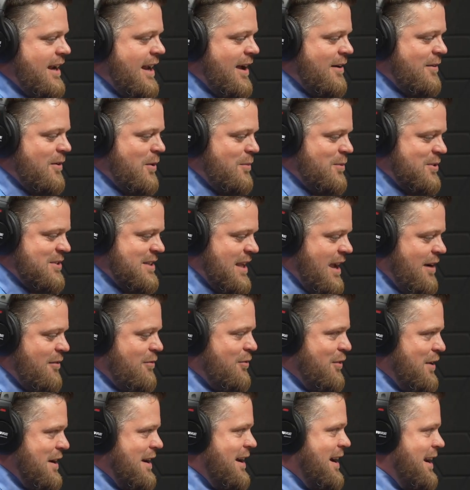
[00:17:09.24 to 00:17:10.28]
out almost
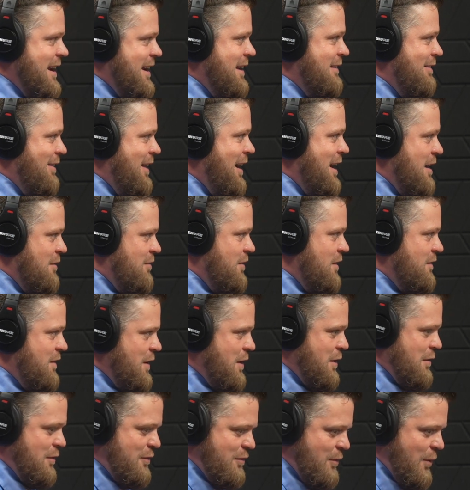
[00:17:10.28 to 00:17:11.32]
every night of your life if you
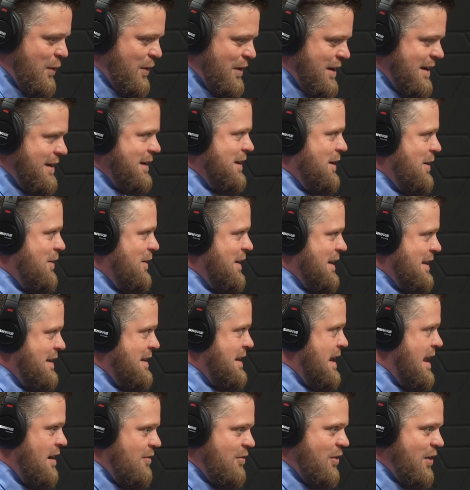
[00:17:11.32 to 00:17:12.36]
could afford it. It'd
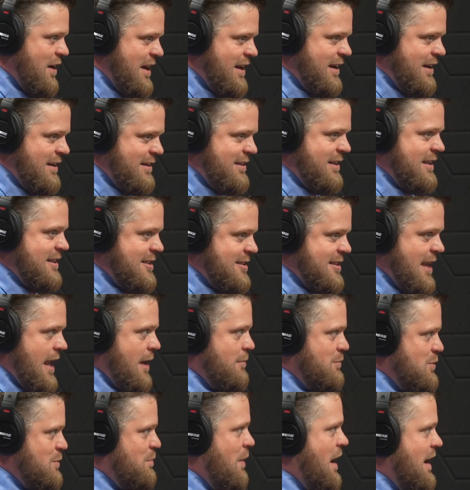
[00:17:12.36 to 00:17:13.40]
never hit the
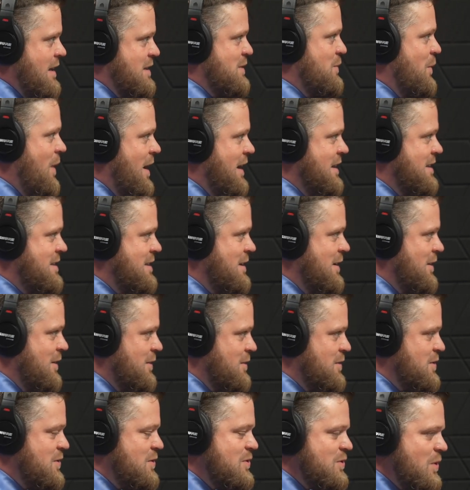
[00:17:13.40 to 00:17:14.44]
same spot twice.
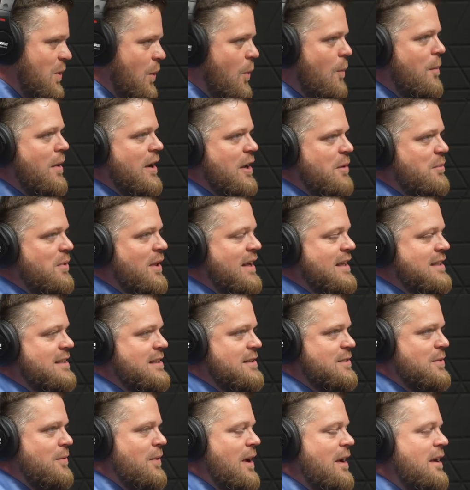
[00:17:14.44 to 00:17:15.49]
There's so many
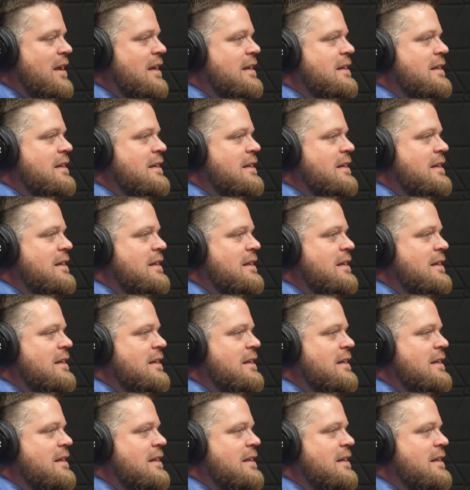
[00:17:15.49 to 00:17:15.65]
places around.